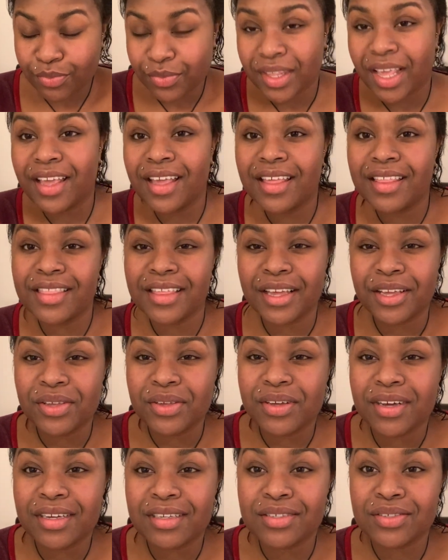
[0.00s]
Thank
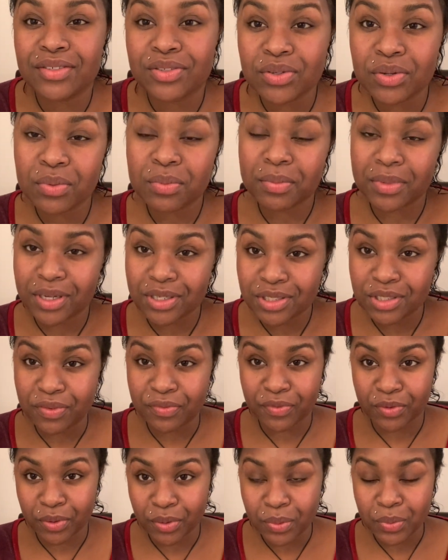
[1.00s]
you guys so much
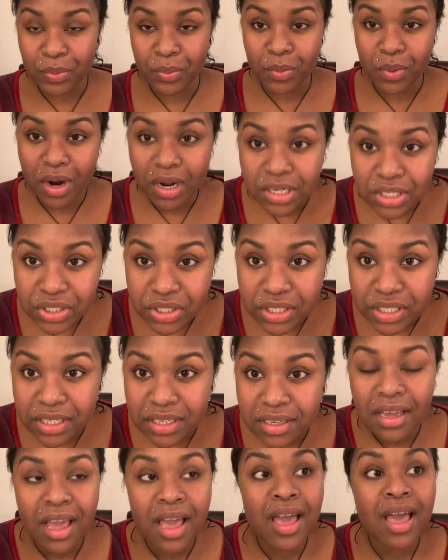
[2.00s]
for
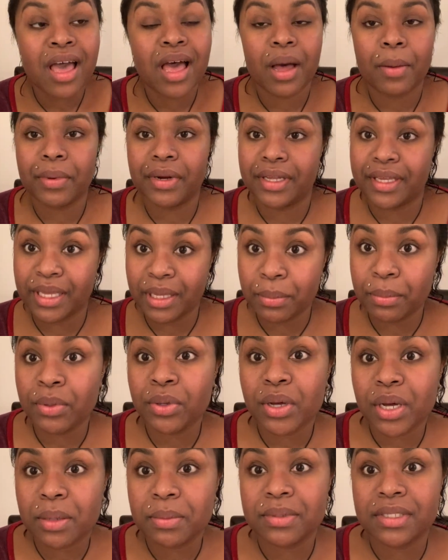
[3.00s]
watching. I'm gonna keep
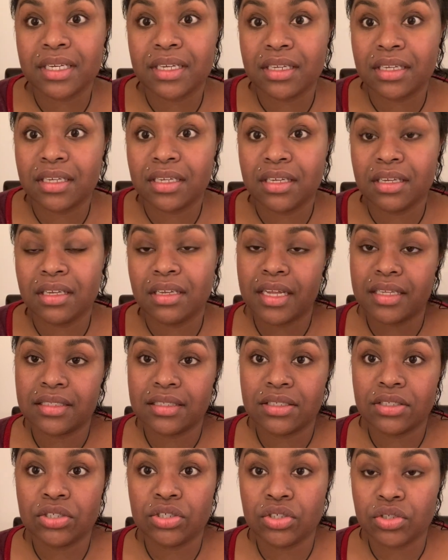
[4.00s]
you updated
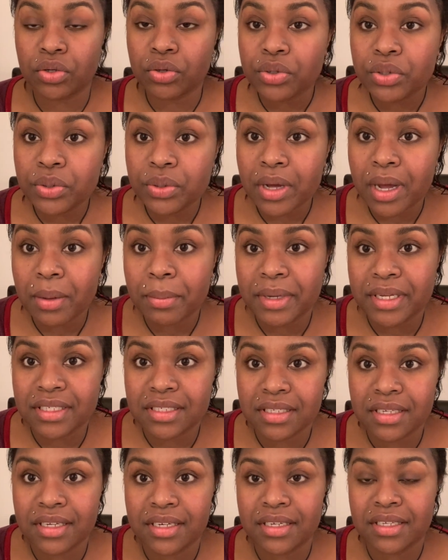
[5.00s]
and show you how my
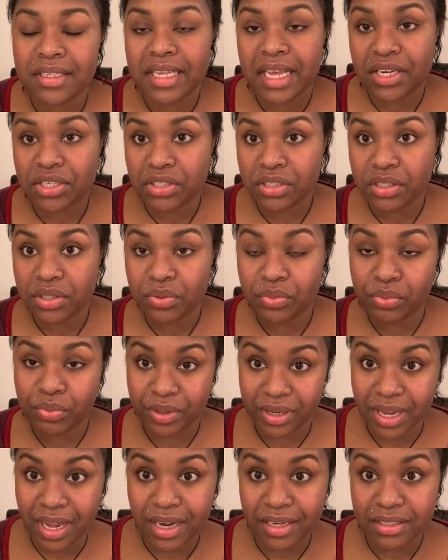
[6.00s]
skin is actually
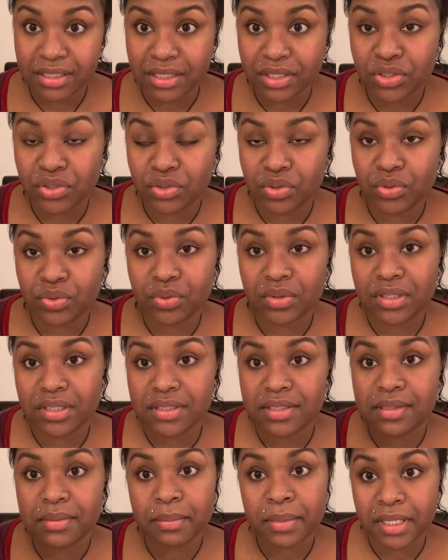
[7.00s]
reacting to
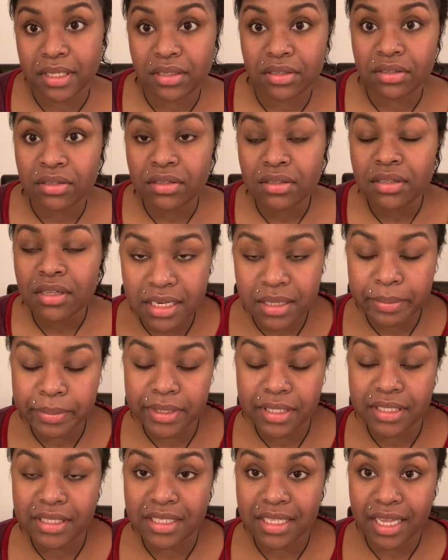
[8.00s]
this peel.
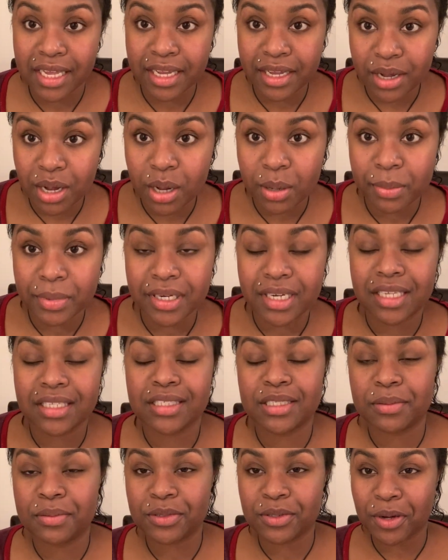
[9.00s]
Please like, comment, and
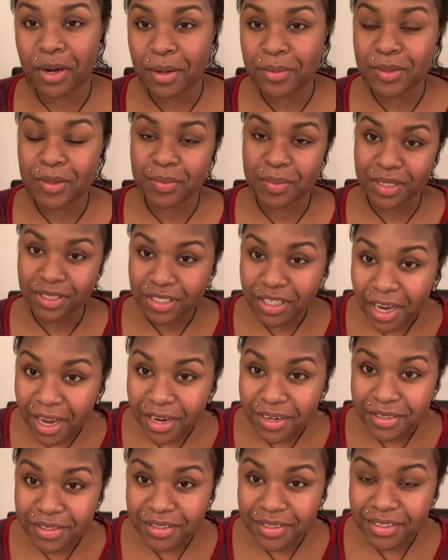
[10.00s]
subscribe to my
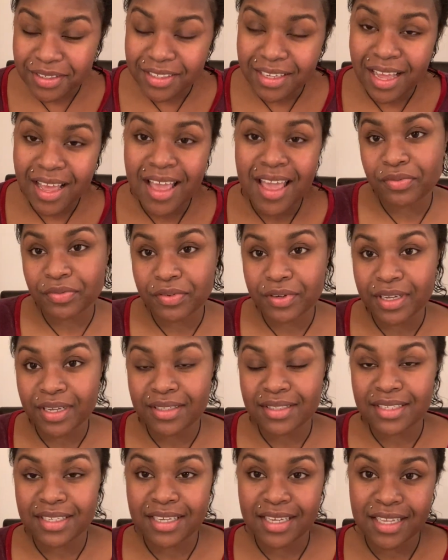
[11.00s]
channel. Don't
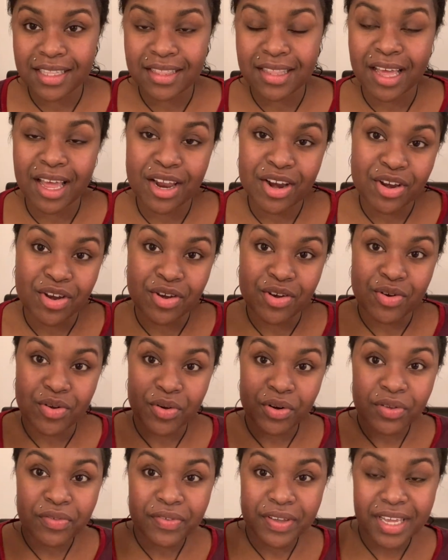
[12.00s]
forget to hit that
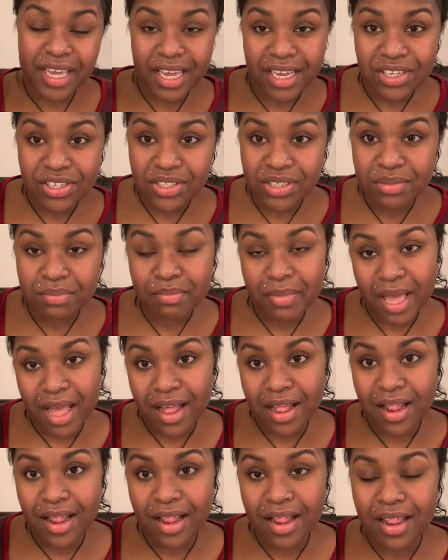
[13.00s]
notification
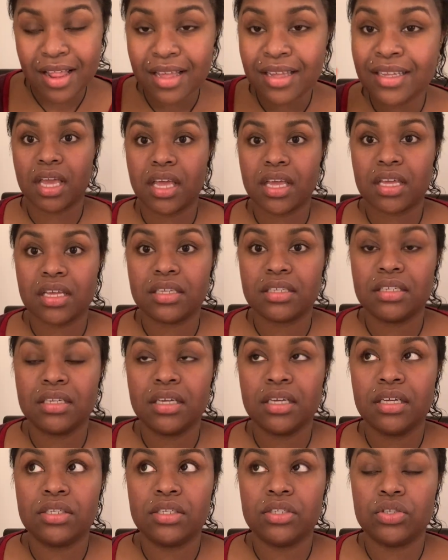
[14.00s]
bell and
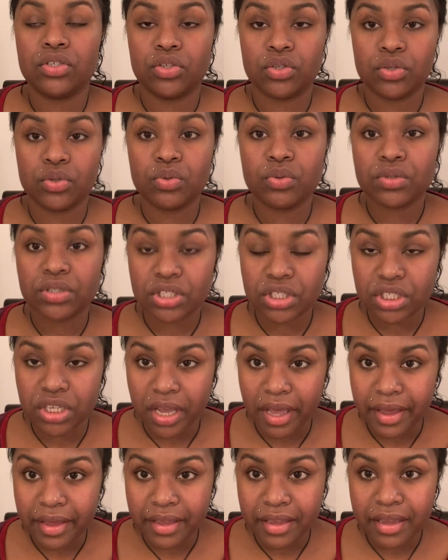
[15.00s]
to
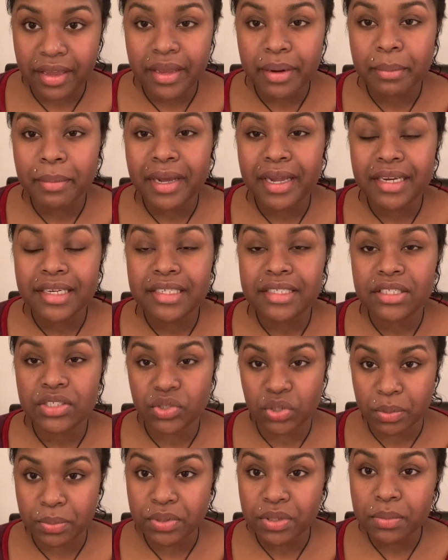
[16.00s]
check in my
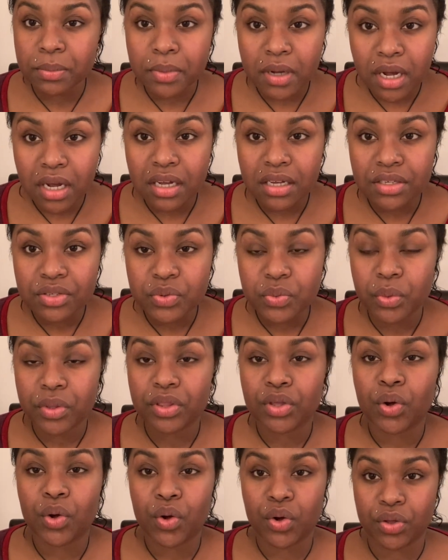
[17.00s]
description box with
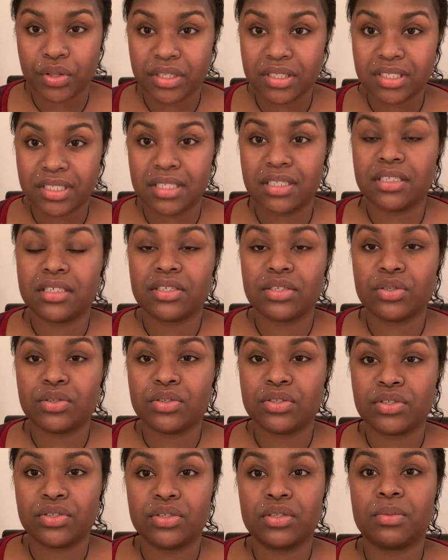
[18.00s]
all the
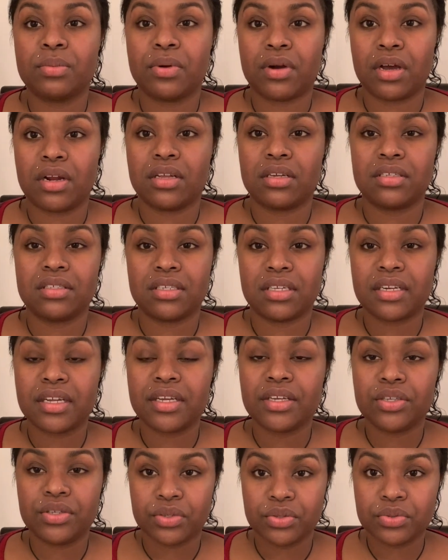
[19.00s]
details to the products that
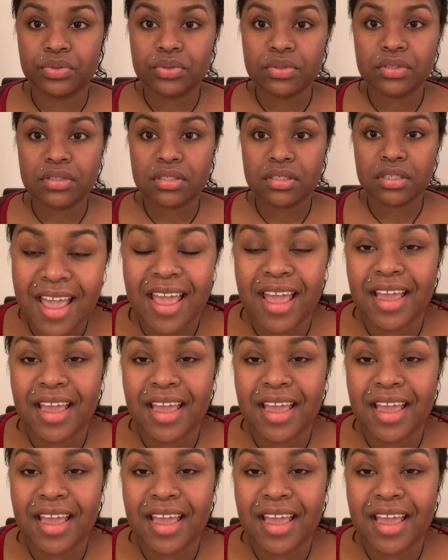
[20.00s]
I used.